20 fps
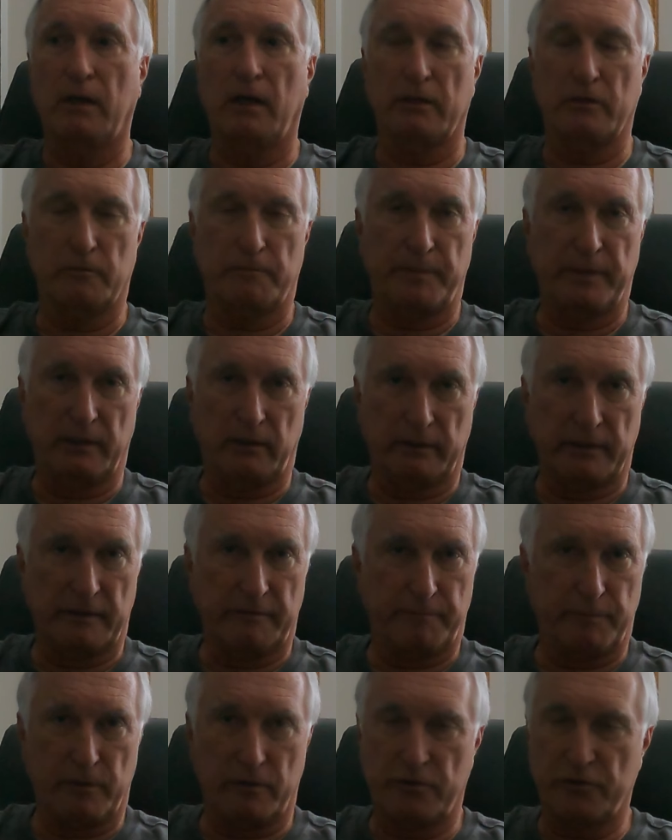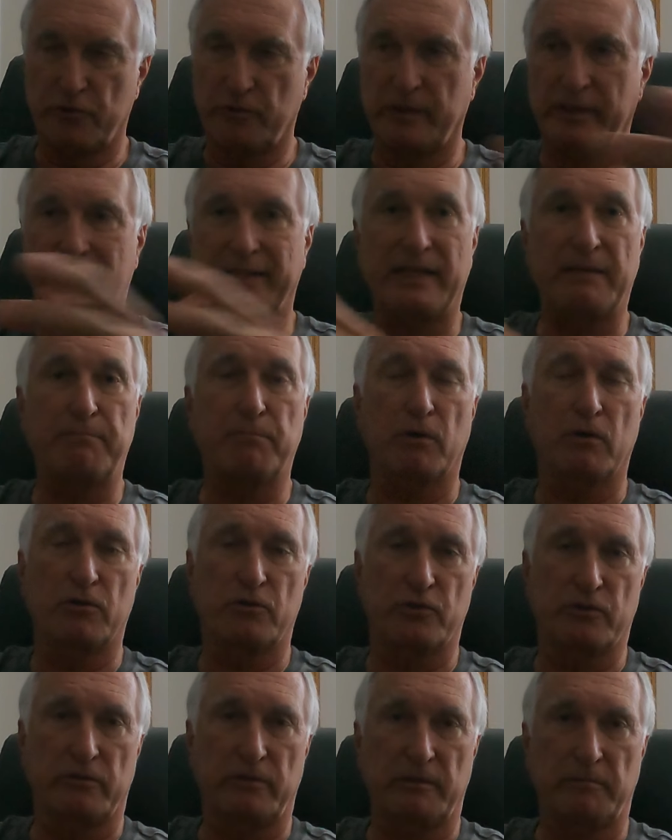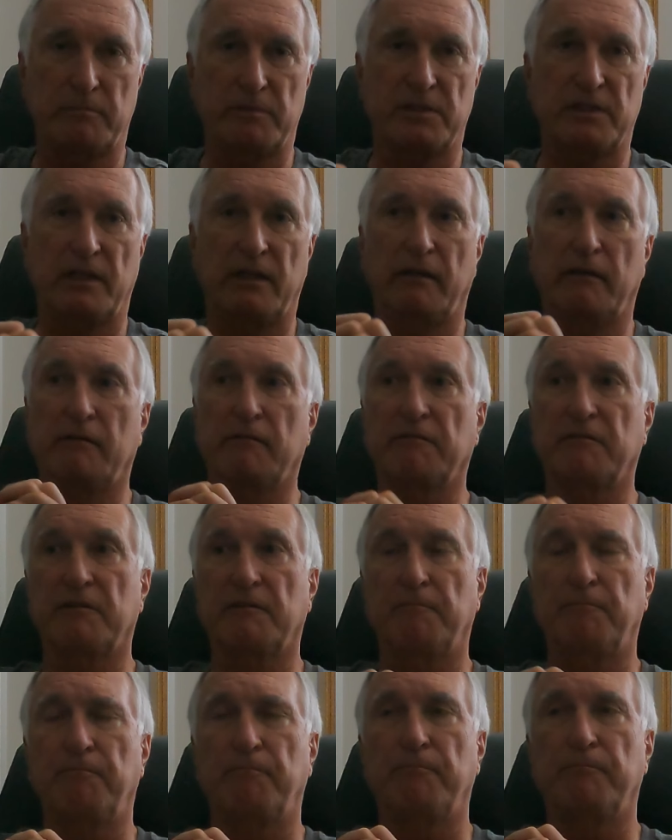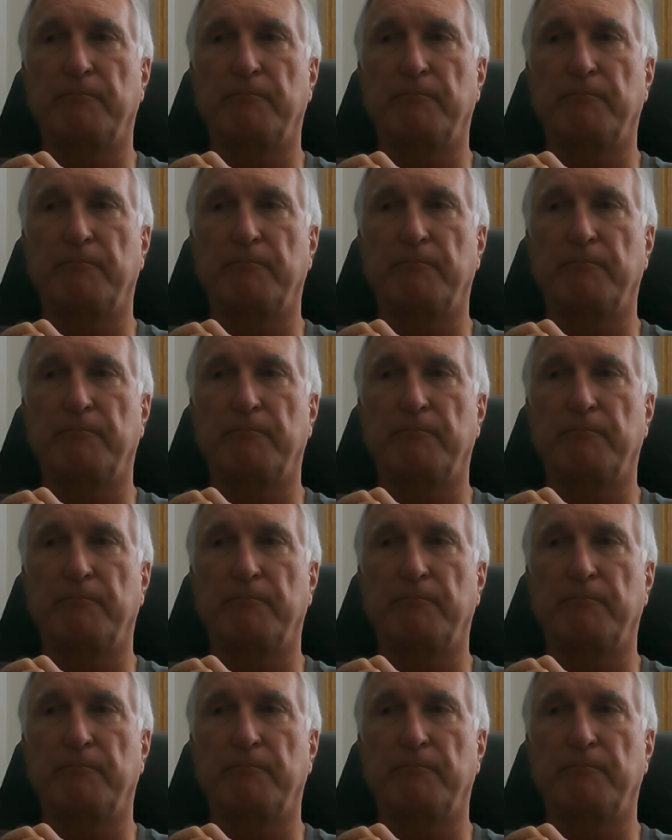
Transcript: under penalty of perjury, and they perjured themselves